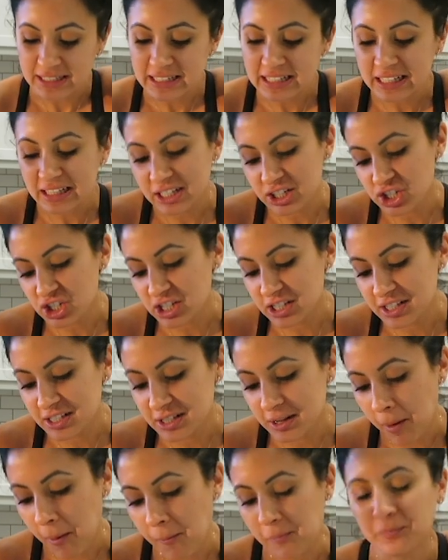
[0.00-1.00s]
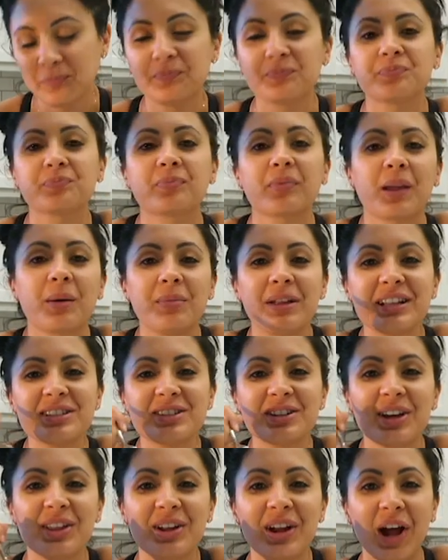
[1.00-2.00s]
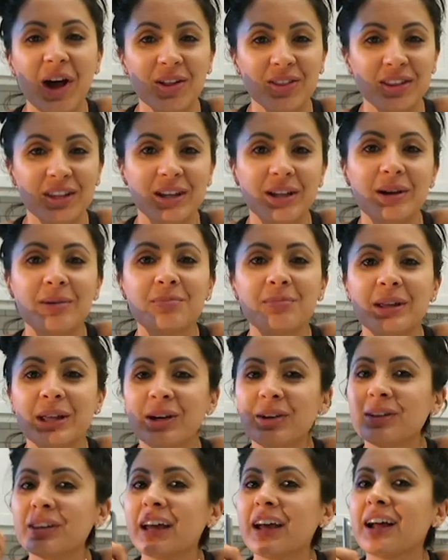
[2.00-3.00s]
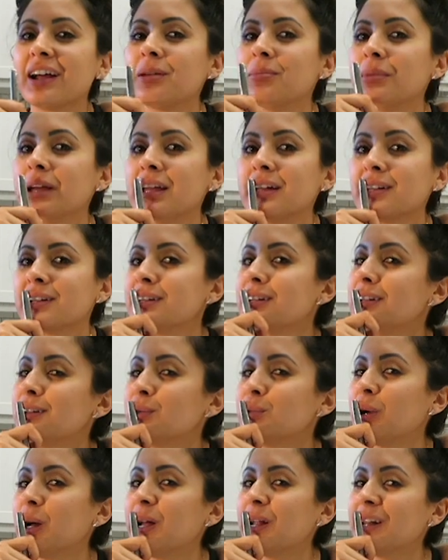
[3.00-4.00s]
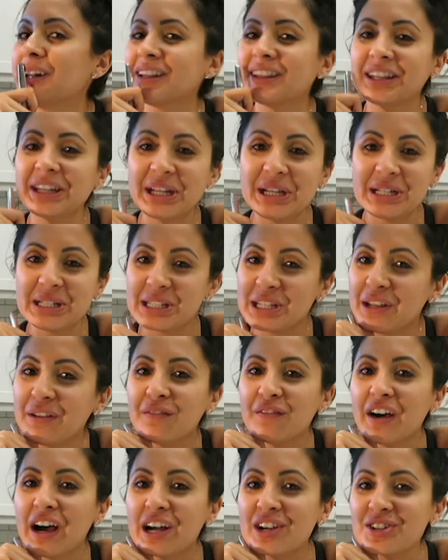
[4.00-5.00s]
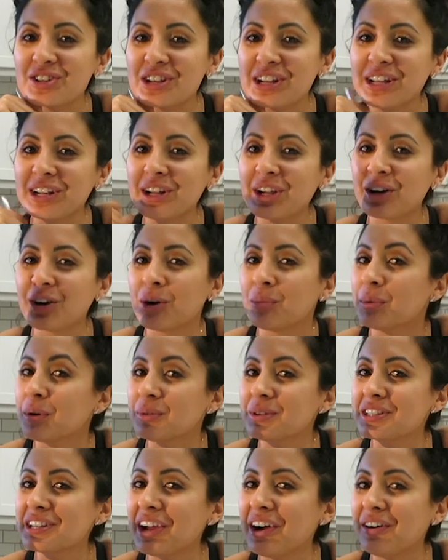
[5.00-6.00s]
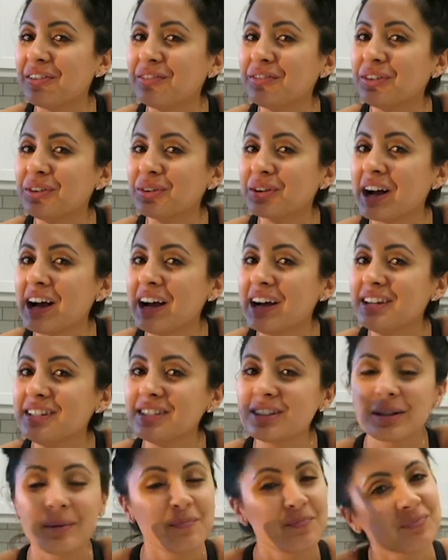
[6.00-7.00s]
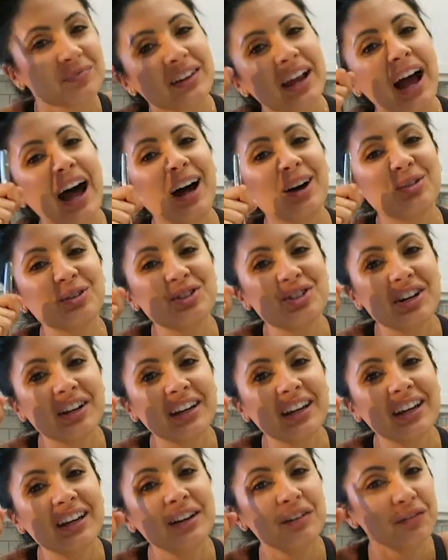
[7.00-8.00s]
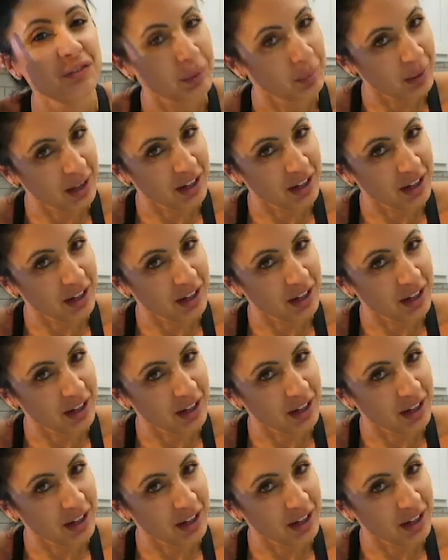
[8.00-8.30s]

Delicious. That's another healthy meal that I make in my lazy fashion. I hope it was helpful, guys. I will check in for